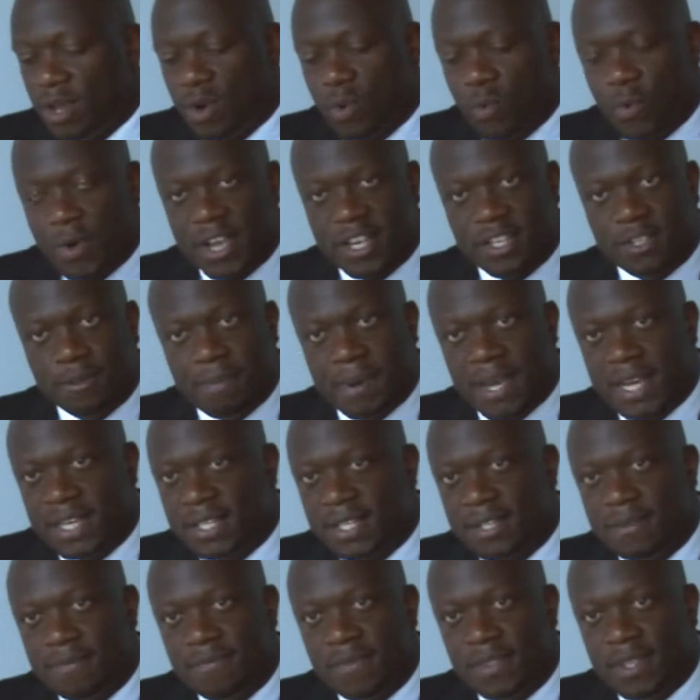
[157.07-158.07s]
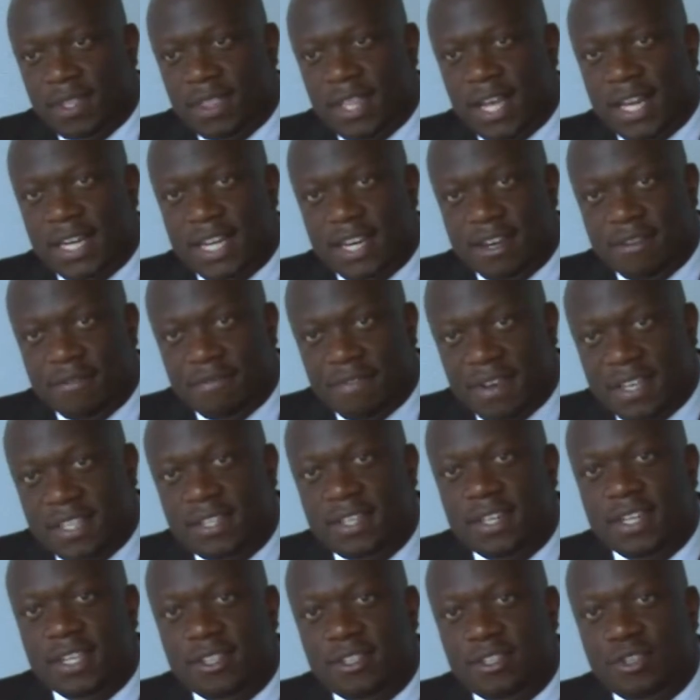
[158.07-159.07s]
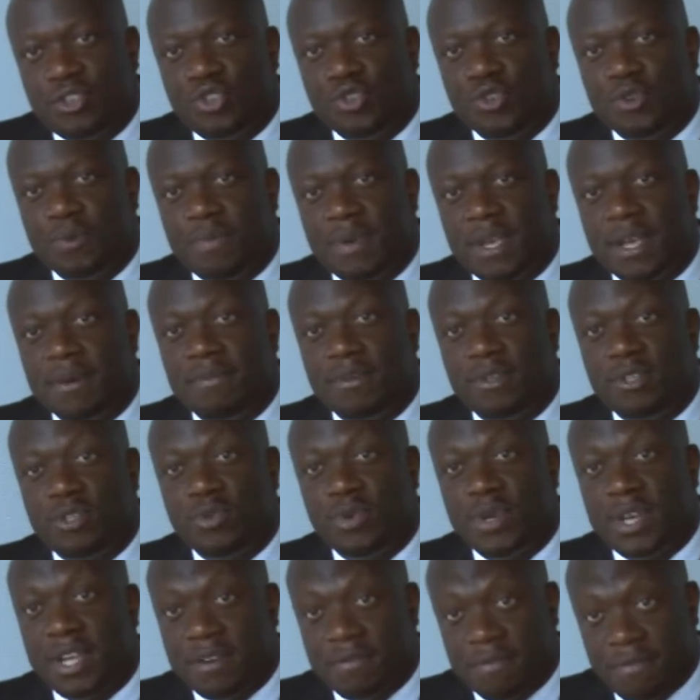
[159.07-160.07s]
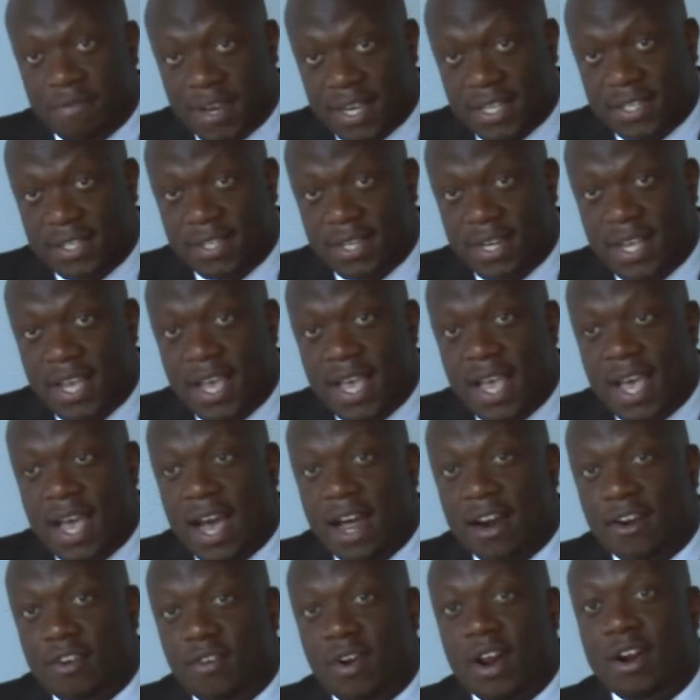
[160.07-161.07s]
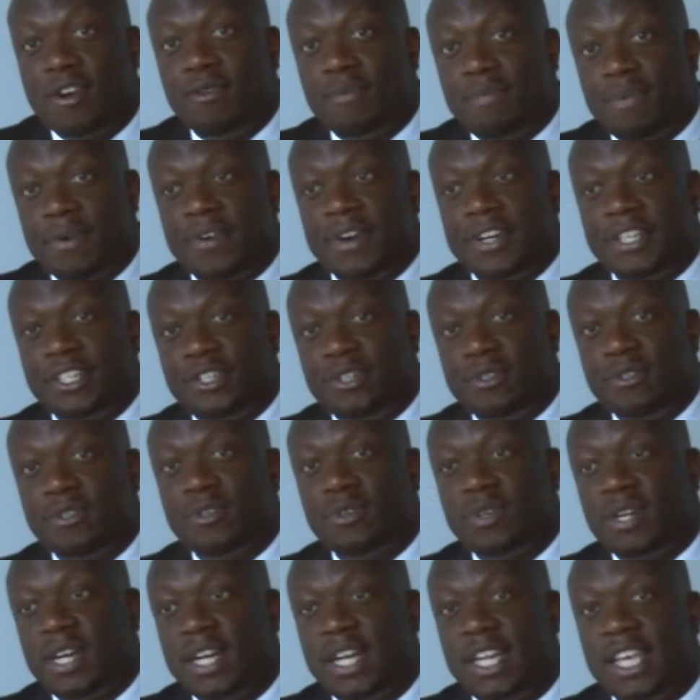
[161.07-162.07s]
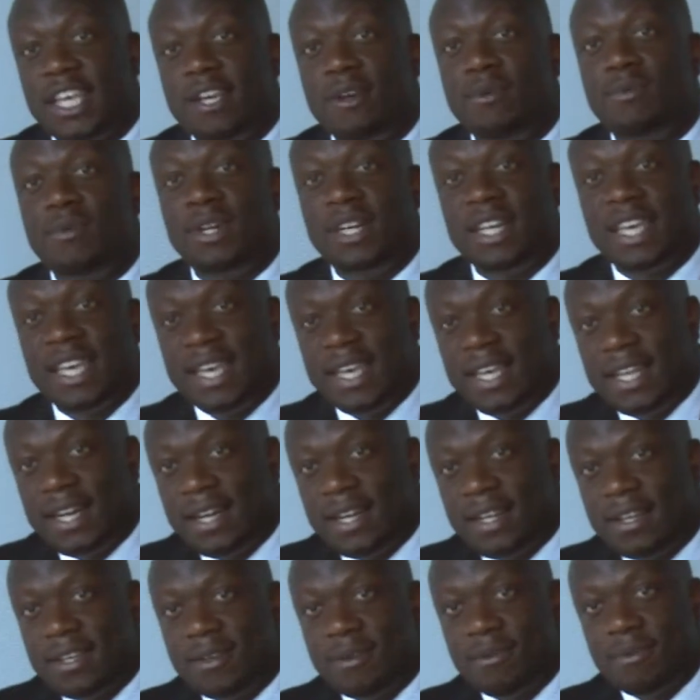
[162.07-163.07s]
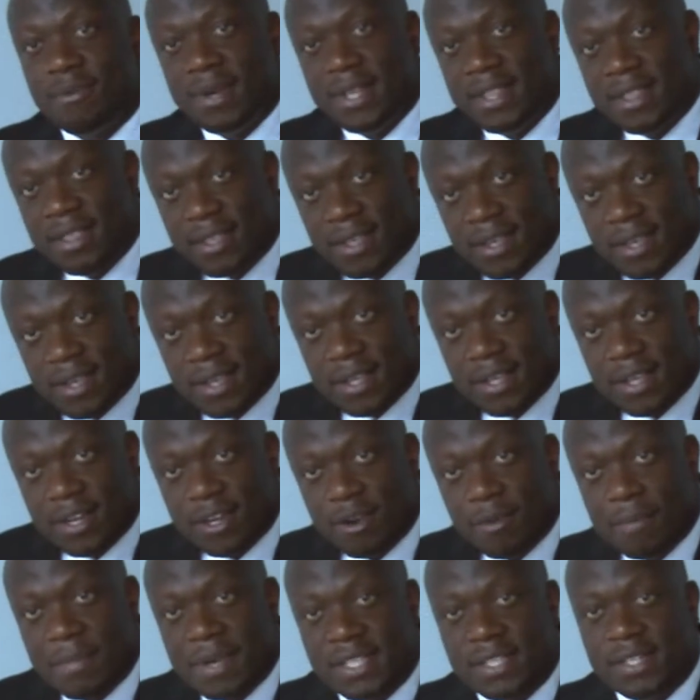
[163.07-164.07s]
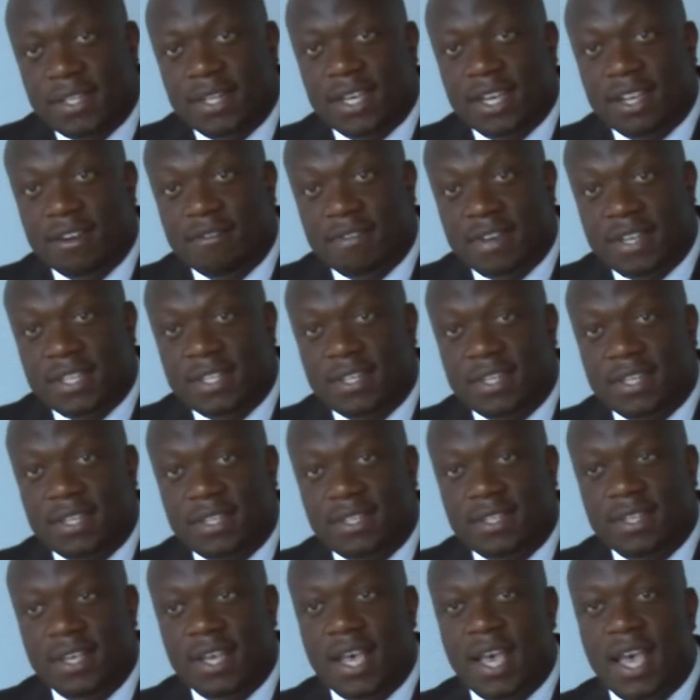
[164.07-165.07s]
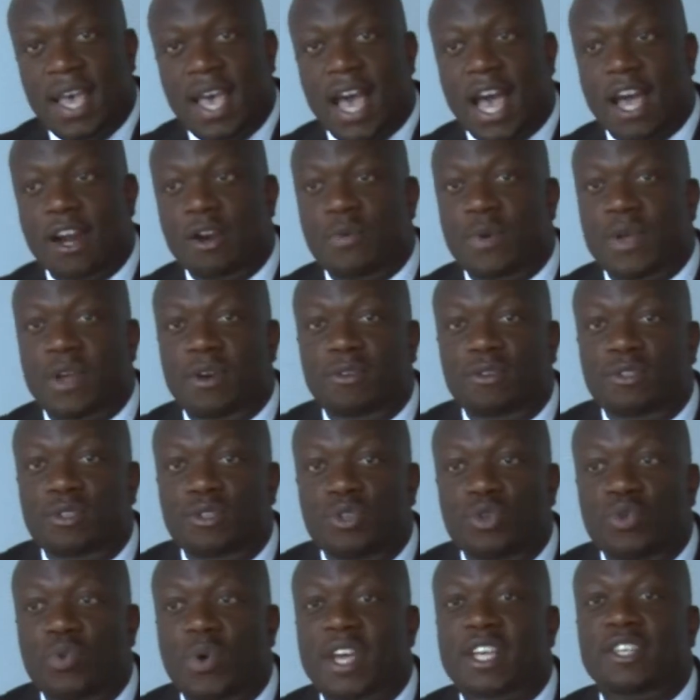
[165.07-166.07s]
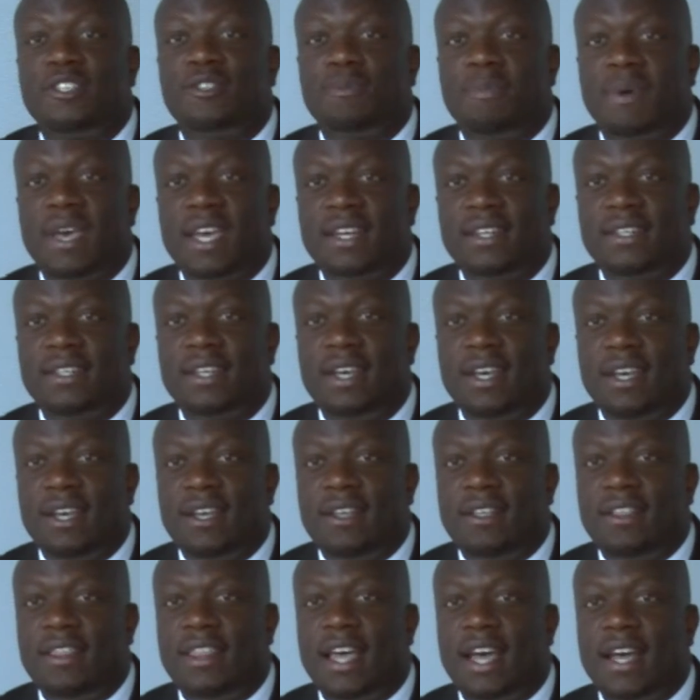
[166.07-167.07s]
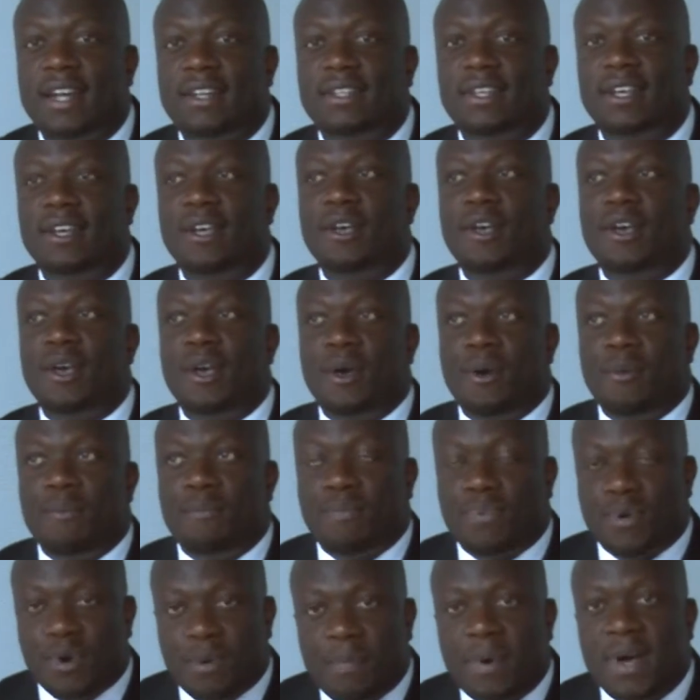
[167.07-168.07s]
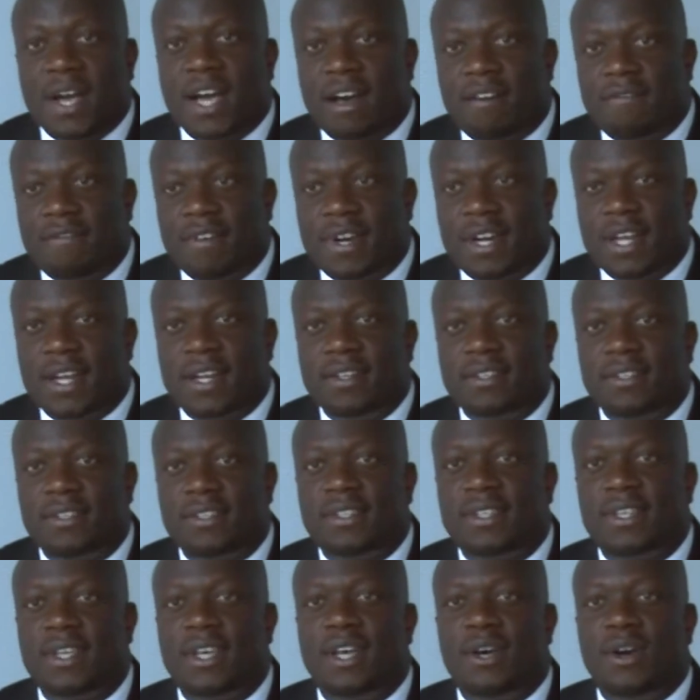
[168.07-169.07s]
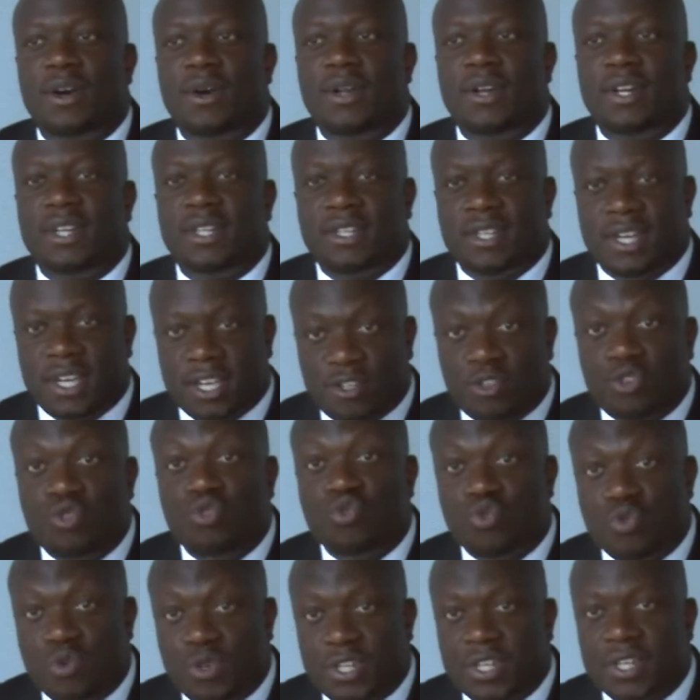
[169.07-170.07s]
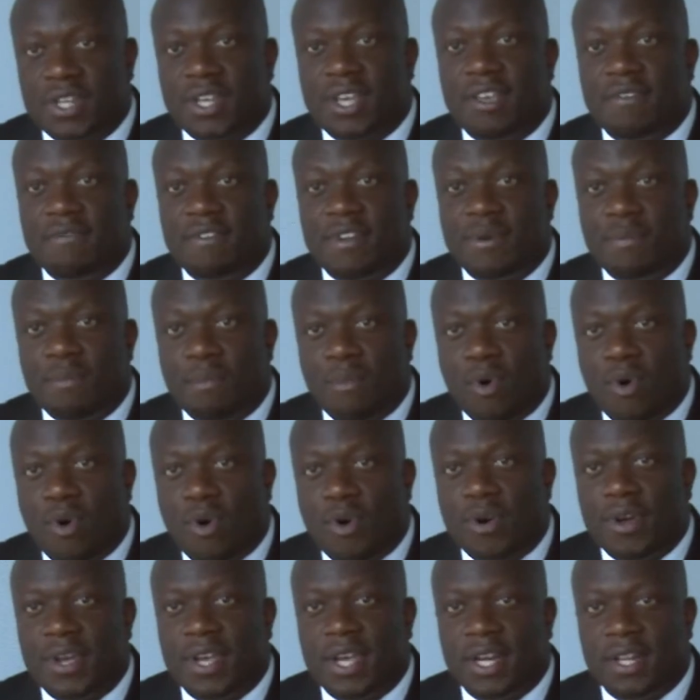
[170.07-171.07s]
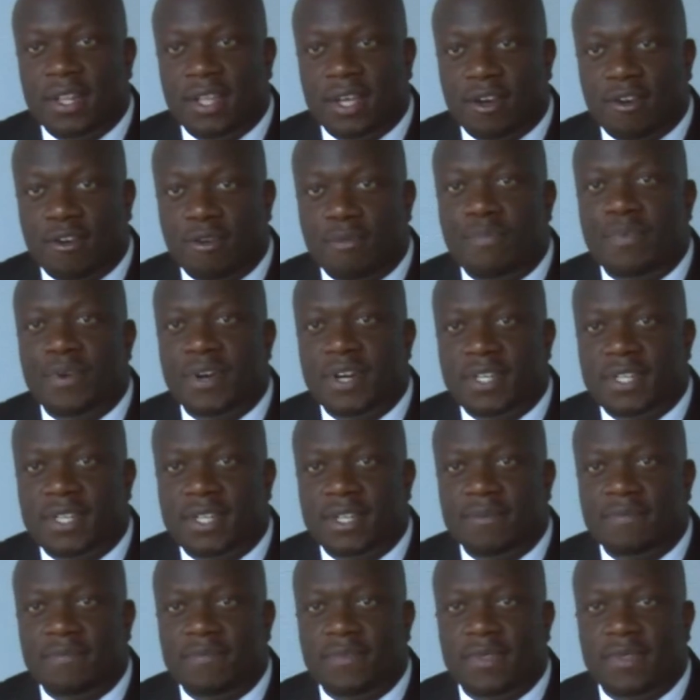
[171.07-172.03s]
We expect that investors should be able to invest and run operations on an equal keel with domestic investors, and we also do expect that proper governance takes root even more in the corporate